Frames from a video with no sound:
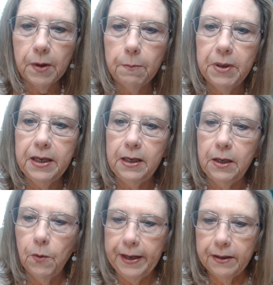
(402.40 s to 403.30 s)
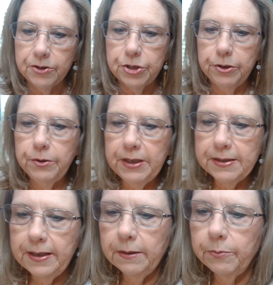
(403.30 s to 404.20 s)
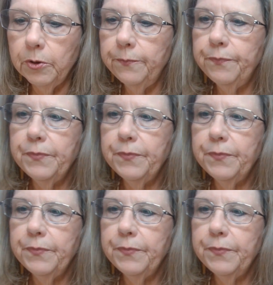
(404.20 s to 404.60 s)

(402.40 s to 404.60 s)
but anyway, I'll show you an example.